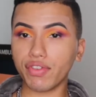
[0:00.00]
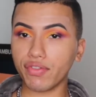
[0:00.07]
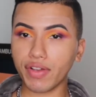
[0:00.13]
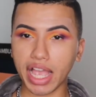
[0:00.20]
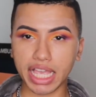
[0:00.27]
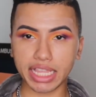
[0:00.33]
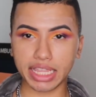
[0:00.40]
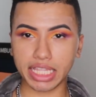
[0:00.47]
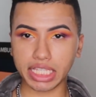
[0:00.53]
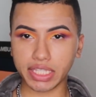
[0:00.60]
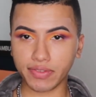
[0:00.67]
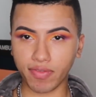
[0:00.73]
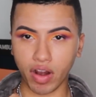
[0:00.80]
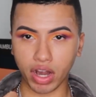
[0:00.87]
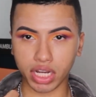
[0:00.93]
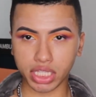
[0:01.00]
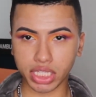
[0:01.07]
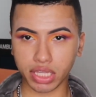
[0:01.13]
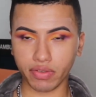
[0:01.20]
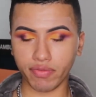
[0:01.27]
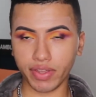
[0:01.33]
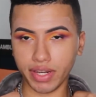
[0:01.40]
you've gotten this far into
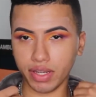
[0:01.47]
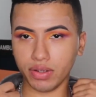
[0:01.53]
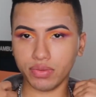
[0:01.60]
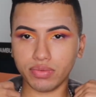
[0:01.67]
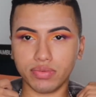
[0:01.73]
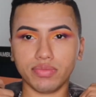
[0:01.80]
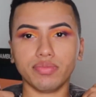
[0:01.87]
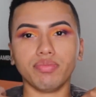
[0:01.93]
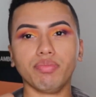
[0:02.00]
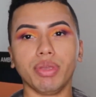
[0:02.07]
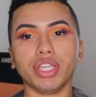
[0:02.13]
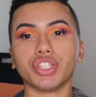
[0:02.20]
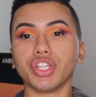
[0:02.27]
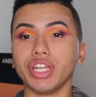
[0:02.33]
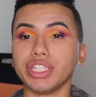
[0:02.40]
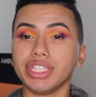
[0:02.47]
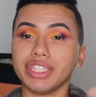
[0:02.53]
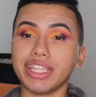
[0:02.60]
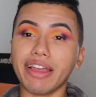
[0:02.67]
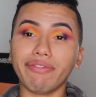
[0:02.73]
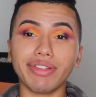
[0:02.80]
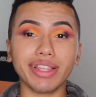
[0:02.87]
the video, make sure to
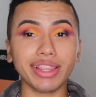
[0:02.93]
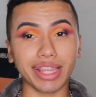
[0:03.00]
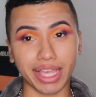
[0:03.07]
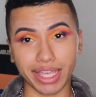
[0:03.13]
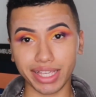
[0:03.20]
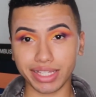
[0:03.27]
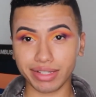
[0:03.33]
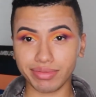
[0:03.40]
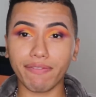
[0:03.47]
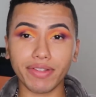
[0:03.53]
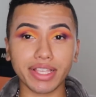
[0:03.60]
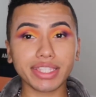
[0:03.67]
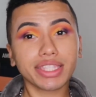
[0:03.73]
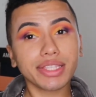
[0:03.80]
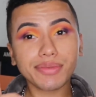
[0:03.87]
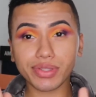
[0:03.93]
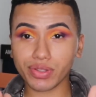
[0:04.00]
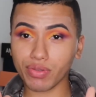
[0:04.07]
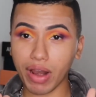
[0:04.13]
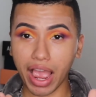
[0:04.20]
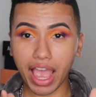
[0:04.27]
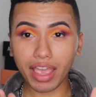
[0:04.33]
definitely like, definitely
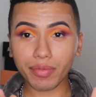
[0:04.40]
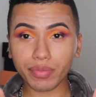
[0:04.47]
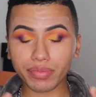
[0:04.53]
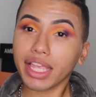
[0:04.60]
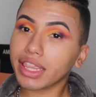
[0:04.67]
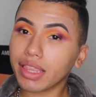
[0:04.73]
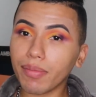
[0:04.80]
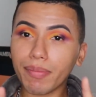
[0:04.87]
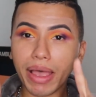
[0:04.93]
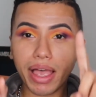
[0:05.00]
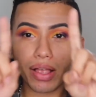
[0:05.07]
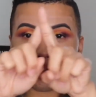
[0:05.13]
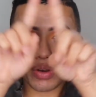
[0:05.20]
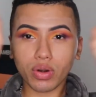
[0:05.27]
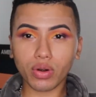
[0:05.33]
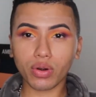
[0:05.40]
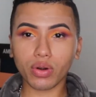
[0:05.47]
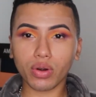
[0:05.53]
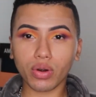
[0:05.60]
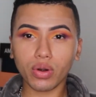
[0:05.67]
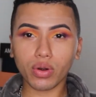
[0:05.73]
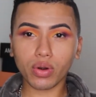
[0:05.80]
subscribe, hit the bell
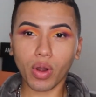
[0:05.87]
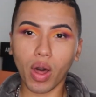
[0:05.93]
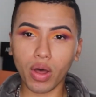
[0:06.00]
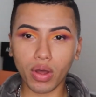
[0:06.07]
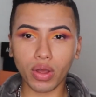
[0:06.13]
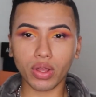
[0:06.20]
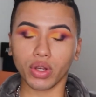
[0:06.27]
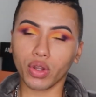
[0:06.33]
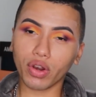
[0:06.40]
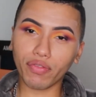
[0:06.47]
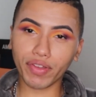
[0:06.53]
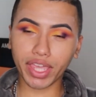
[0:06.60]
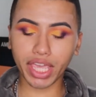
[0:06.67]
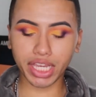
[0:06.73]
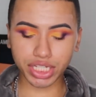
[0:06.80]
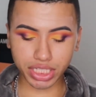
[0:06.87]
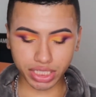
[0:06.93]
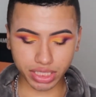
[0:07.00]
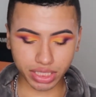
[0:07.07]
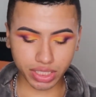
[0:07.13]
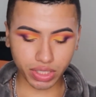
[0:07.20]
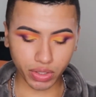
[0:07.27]

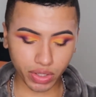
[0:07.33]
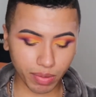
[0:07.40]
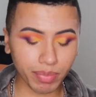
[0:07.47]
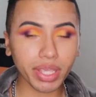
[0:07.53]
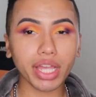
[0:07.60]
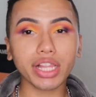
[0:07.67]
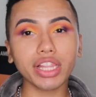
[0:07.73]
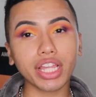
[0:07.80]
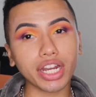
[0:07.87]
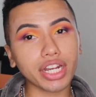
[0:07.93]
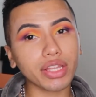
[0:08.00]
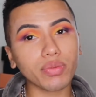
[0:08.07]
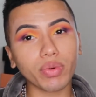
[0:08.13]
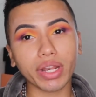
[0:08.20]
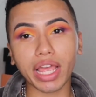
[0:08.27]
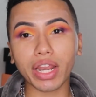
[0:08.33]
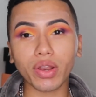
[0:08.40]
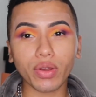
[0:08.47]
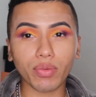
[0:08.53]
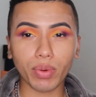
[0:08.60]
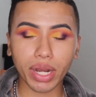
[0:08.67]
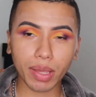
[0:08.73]
notification so you can be alerted when
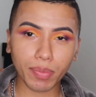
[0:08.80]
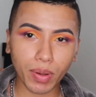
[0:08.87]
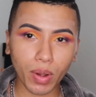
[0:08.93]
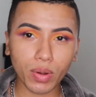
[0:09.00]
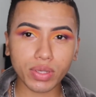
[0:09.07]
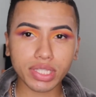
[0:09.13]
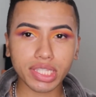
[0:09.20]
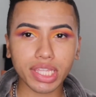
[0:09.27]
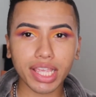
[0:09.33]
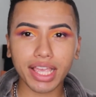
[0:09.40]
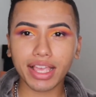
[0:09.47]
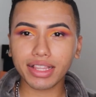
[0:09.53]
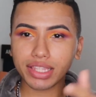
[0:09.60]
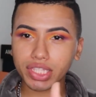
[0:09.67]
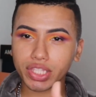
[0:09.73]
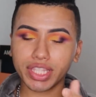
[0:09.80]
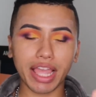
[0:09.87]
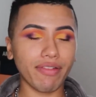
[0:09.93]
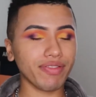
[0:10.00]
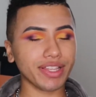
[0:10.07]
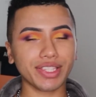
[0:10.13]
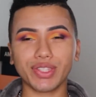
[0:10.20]
I post.
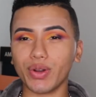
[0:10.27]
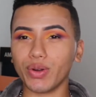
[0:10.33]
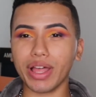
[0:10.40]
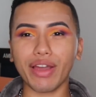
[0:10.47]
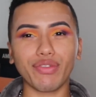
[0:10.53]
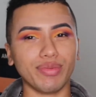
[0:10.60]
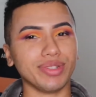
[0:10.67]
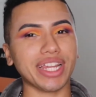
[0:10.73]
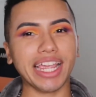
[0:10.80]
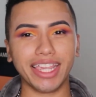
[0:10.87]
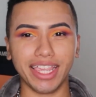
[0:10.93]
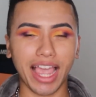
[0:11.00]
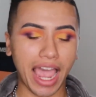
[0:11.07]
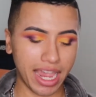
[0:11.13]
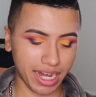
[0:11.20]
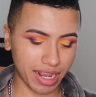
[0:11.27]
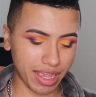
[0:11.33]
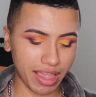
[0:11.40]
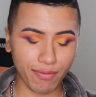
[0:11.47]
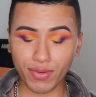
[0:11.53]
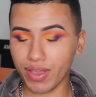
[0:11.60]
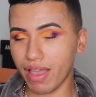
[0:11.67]
Definitely stole that from Jackie Aina.
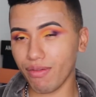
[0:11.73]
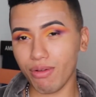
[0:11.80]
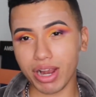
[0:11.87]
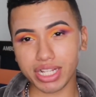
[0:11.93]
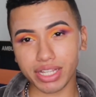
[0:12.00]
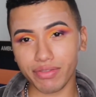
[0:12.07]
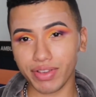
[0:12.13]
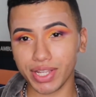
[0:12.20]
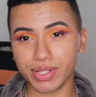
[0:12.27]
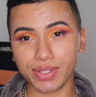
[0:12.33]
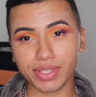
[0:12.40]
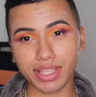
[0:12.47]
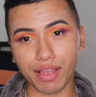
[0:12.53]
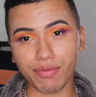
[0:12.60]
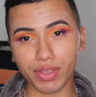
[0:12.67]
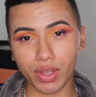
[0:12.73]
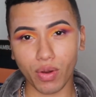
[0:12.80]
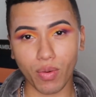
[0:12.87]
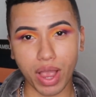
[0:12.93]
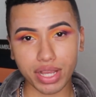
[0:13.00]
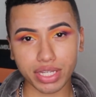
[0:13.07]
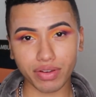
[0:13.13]
If you haven't watched her videos, definitely go
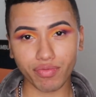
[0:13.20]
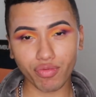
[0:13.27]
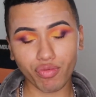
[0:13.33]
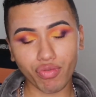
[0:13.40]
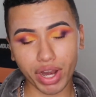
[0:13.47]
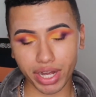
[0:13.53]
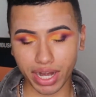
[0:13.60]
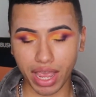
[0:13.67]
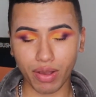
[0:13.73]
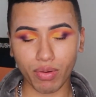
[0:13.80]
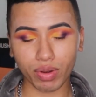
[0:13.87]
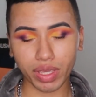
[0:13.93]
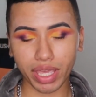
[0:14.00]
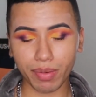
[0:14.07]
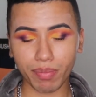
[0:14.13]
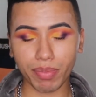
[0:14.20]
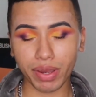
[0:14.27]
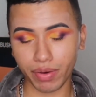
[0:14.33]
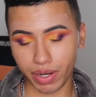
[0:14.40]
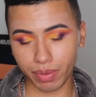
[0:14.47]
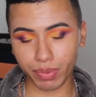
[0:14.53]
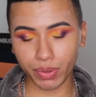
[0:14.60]
watch it right now, okay?
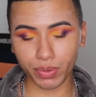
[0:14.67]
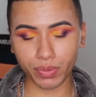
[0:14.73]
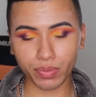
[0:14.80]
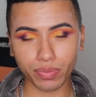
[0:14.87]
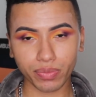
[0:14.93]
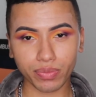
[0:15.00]
Period, poo.